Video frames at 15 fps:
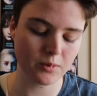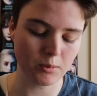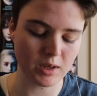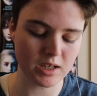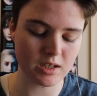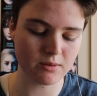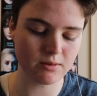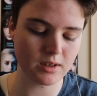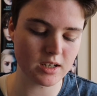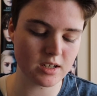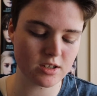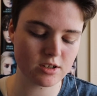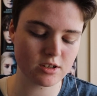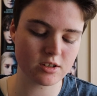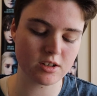when you
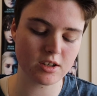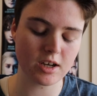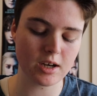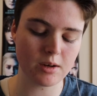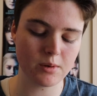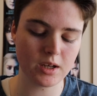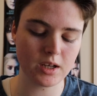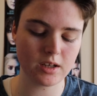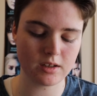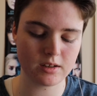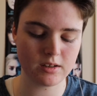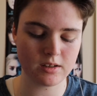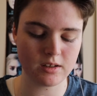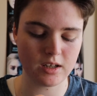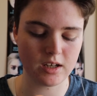finished
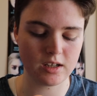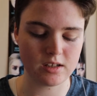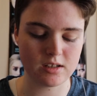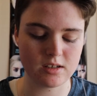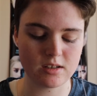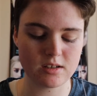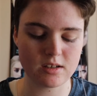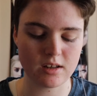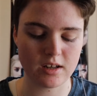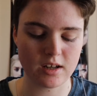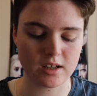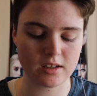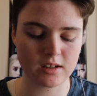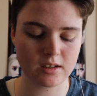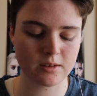going and
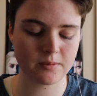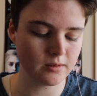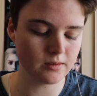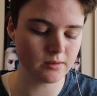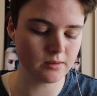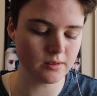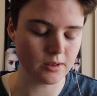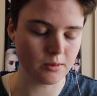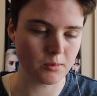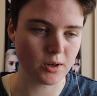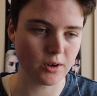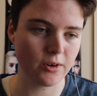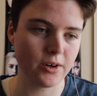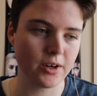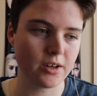like you're
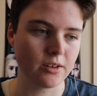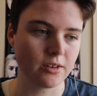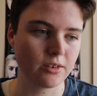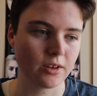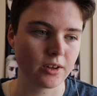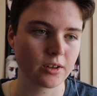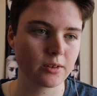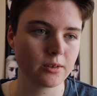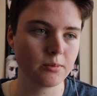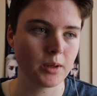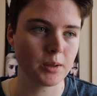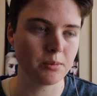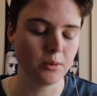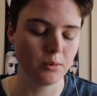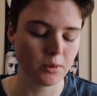worried, it's like
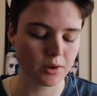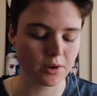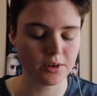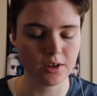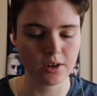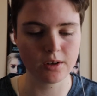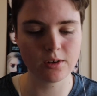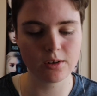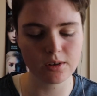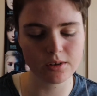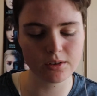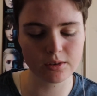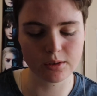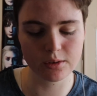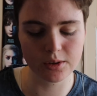people worried like, oh,
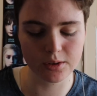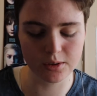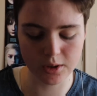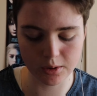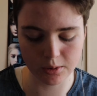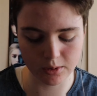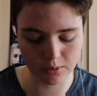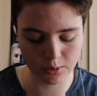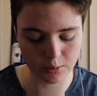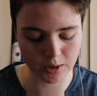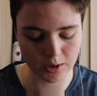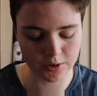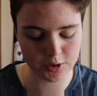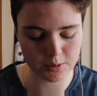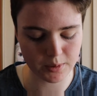it's gonna go
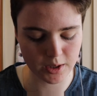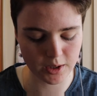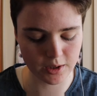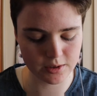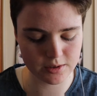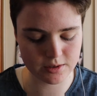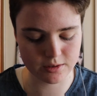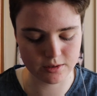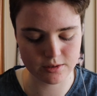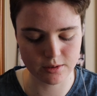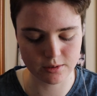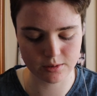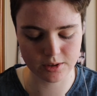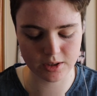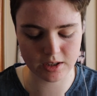everywhere in your pants and it's
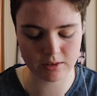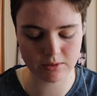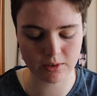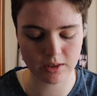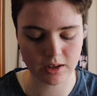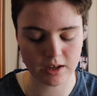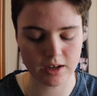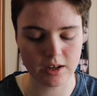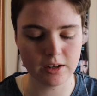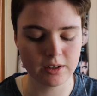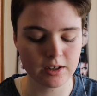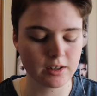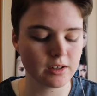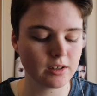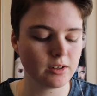not gonna get everything out.
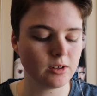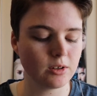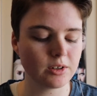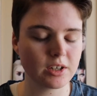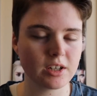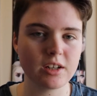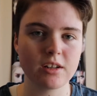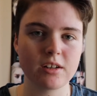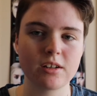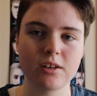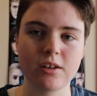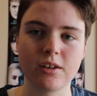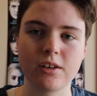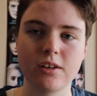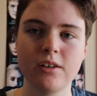All you need to
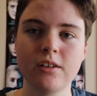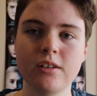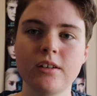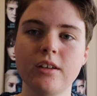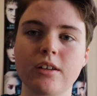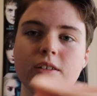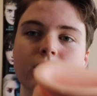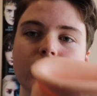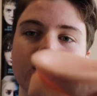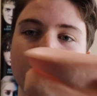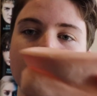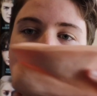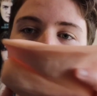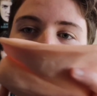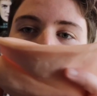do is
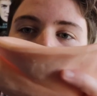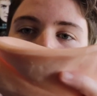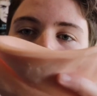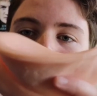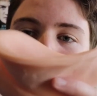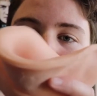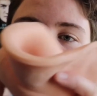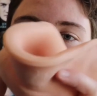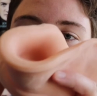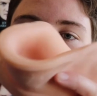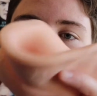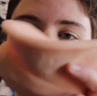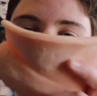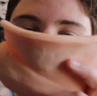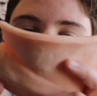just give it a
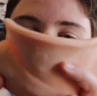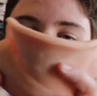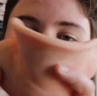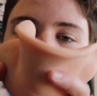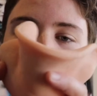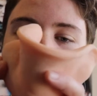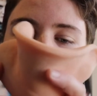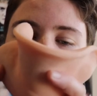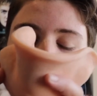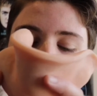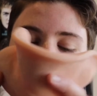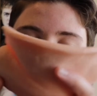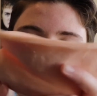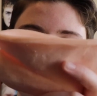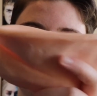little push
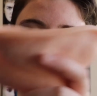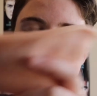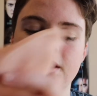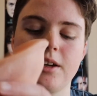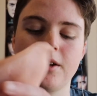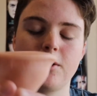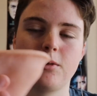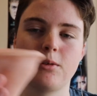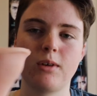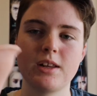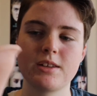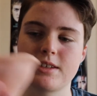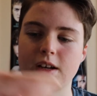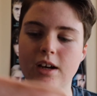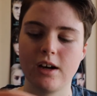up and it all
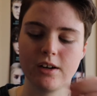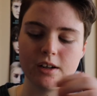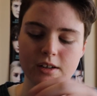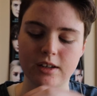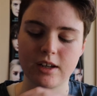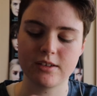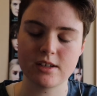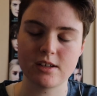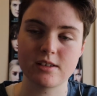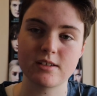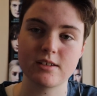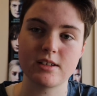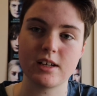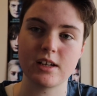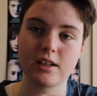runs out. It doesn't
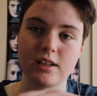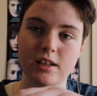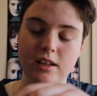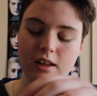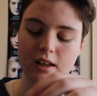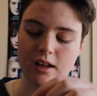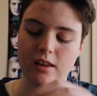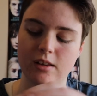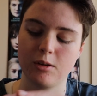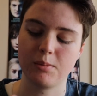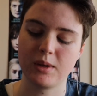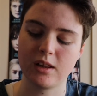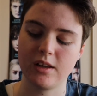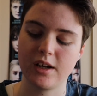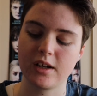stick in there. There'll
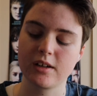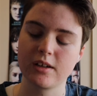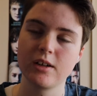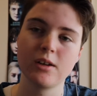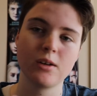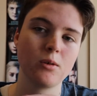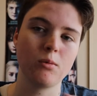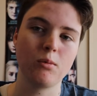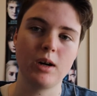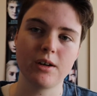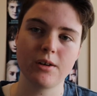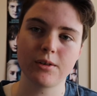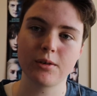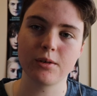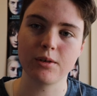be like
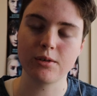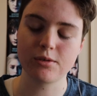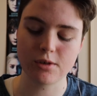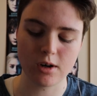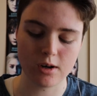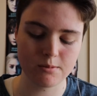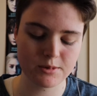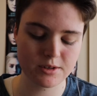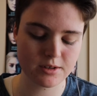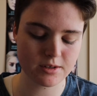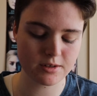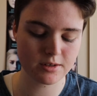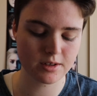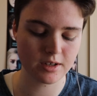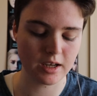one or two
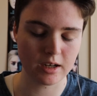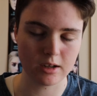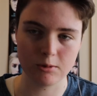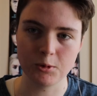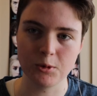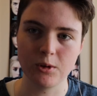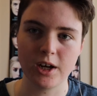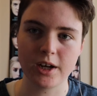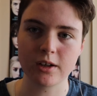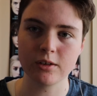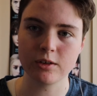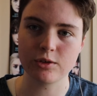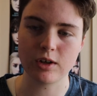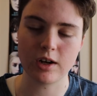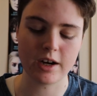drops and it will like
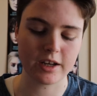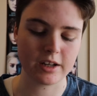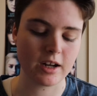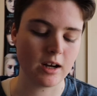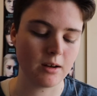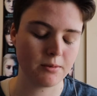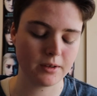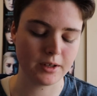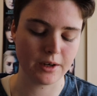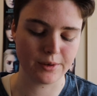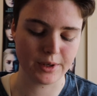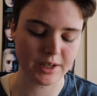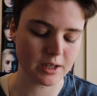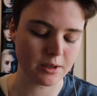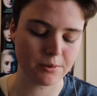dry in half an
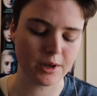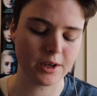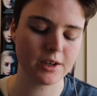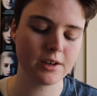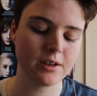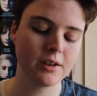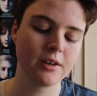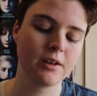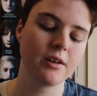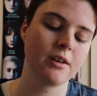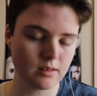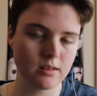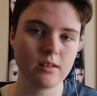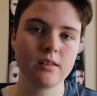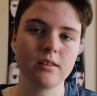hour anyway.
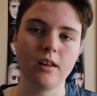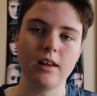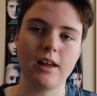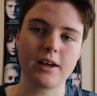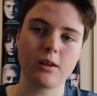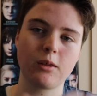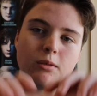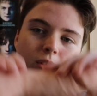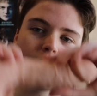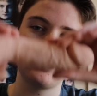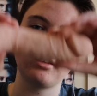The length for